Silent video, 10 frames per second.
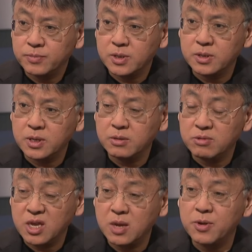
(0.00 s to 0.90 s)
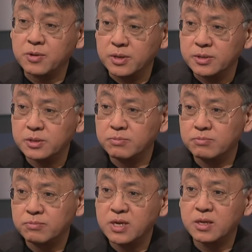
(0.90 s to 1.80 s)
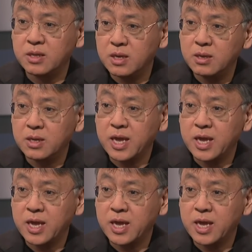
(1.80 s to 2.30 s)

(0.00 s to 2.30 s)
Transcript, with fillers: You know, the, the immigrants, being the